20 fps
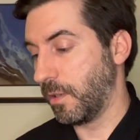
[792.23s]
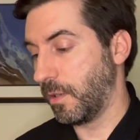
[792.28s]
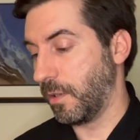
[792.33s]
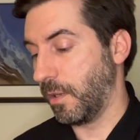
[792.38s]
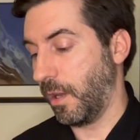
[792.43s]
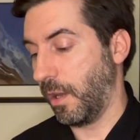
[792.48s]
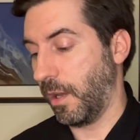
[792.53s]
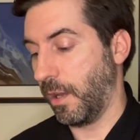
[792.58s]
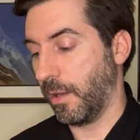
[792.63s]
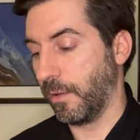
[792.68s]

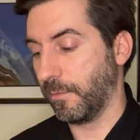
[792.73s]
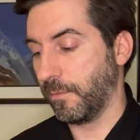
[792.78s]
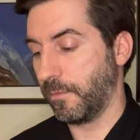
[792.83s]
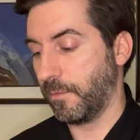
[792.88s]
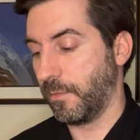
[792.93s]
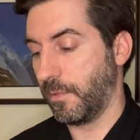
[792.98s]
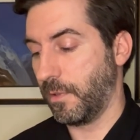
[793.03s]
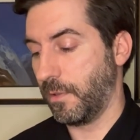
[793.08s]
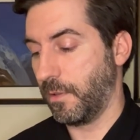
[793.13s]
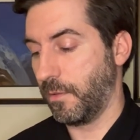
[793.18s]
Uh,
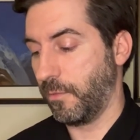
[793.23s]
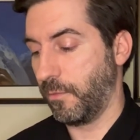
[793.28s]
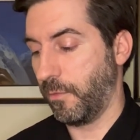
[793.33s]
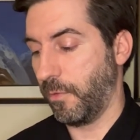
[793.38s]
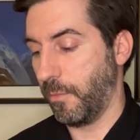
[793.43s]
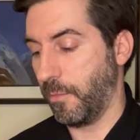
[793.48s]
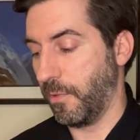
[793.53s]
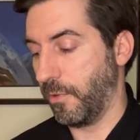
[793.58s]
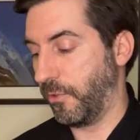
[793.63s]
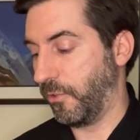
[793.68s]

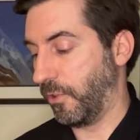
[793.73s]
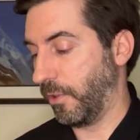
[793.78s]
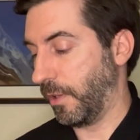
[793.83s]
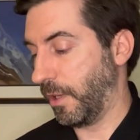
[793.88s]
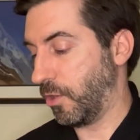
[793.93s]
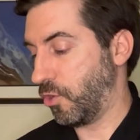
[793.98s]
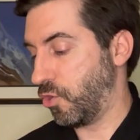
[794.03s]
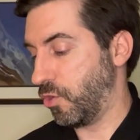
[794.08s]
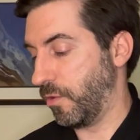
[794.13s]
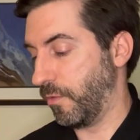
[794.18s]
from the
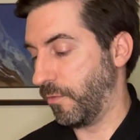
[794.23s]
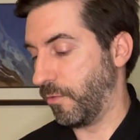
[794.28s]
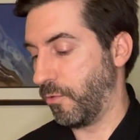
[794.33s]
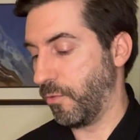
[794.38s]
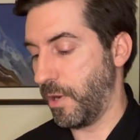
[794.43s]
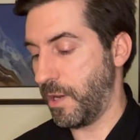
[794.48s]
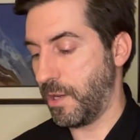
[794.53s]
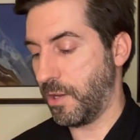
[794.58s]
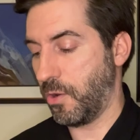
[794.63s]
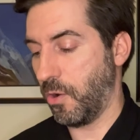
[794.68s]
selection of
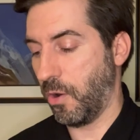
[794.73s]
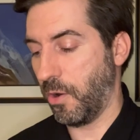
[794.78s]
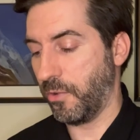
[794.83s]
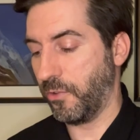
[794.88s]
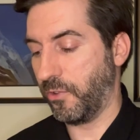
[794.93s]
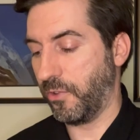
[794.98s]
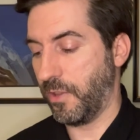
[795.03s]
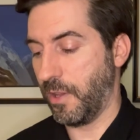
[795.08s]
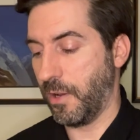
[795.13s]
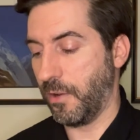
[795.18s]
Greek
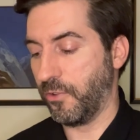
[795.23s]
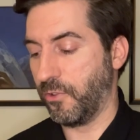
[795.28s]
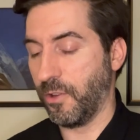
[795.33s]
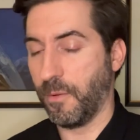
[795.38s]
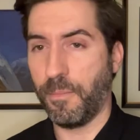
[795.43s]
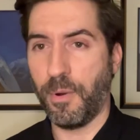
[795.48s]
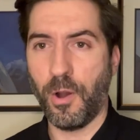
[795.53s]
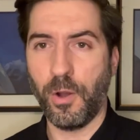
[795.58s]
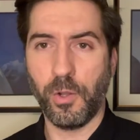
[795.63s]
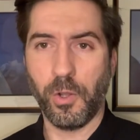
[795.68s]
gods, there's
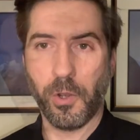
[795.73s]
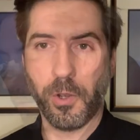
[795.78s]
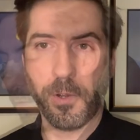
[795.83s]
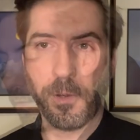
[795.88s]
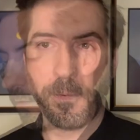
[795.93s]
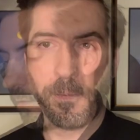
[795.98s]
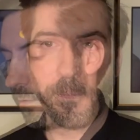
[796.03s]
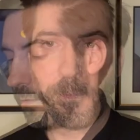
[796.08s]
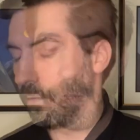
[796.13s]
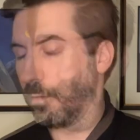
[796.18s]
Apollo.
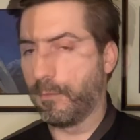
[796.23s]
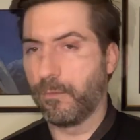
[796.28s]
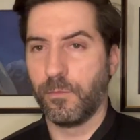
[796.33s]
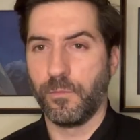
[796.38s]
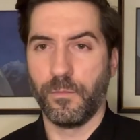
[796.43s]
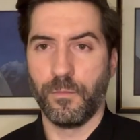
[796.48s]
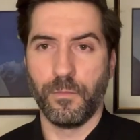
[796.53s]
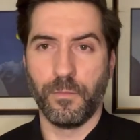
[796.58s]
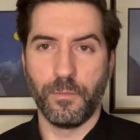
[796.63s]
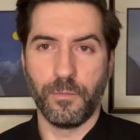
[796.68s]

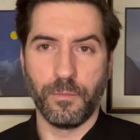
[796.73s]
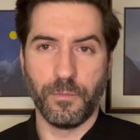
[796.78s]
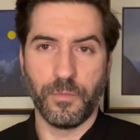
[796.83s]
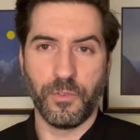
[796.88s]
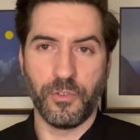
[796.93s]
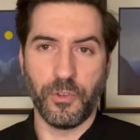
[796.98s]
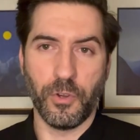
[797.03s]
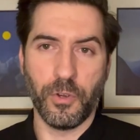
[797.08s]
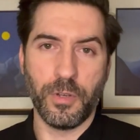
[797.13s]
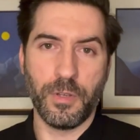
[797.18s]

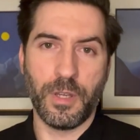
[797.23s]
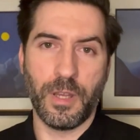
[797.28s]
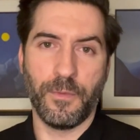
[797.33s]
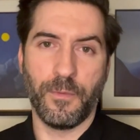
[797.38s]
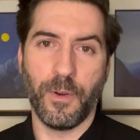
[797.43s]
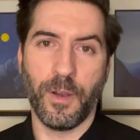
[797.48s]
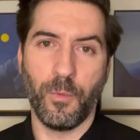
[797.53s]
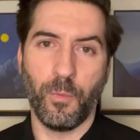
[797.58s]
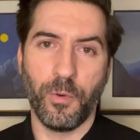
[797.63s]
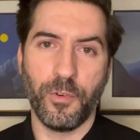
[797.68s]
So if
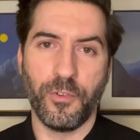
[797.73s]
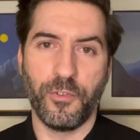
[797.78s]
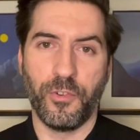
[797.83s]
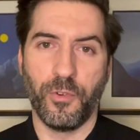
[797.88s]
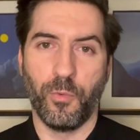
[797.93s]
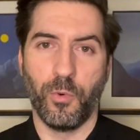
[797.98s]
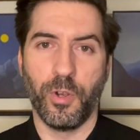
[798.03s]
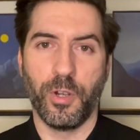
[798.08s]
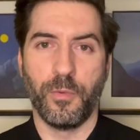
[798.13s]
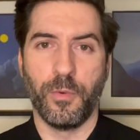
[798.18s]
I wanted to
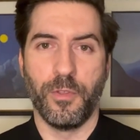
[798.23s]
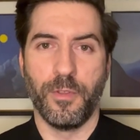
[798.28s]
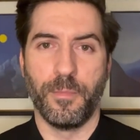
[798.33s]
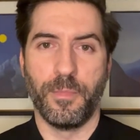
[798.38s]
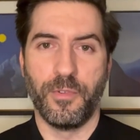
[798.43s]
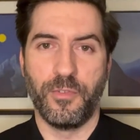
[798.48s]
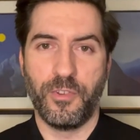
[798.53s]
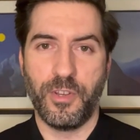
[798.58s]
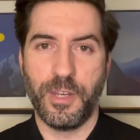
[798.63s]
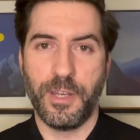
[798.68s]
work with a
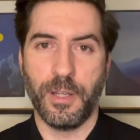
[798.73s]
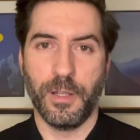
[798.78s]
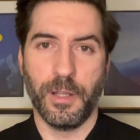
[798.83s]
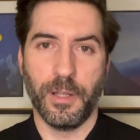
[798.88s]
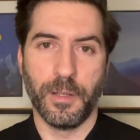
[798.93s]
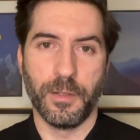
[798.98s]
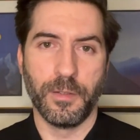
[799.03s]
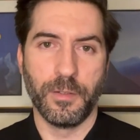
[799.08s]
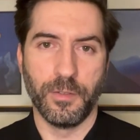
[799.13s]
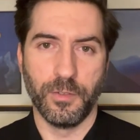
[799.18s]

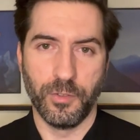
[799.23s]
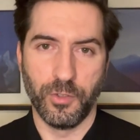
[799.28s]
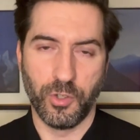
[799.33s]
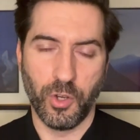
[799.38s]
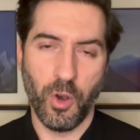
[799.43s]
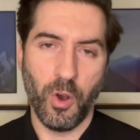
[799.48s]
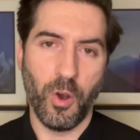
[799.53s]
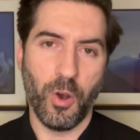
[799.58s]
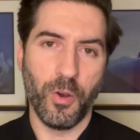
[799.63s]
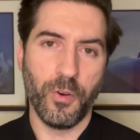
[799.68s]
particular
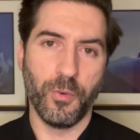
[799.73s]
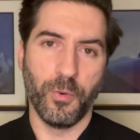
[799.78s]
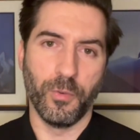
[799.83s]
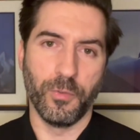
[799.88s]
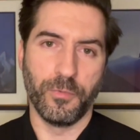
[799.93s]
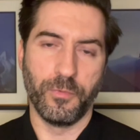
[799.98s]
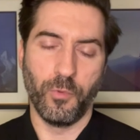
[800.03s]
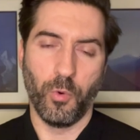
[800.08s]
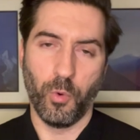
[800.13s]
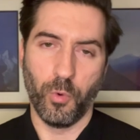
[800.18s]
god
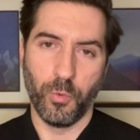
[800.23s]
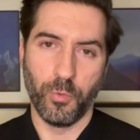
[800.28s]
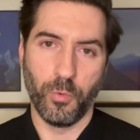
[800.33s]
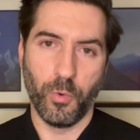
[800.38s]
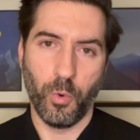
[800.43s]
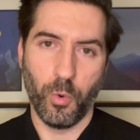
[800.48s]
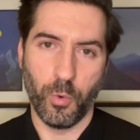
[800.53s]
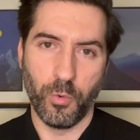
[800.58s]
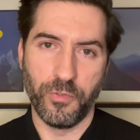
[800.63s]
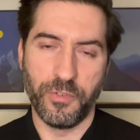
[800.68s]
or, or,
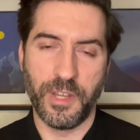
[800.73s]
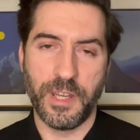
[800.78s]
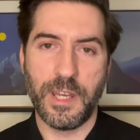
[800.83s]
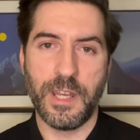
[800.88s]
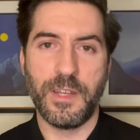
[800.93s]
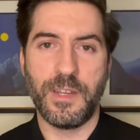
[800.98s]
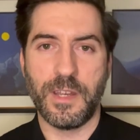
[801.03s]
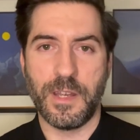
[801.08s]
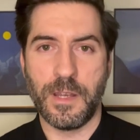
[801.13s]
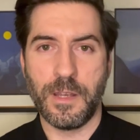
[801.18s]
or
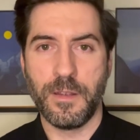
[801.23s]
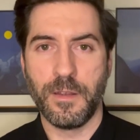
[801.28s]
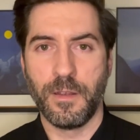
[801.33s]
deity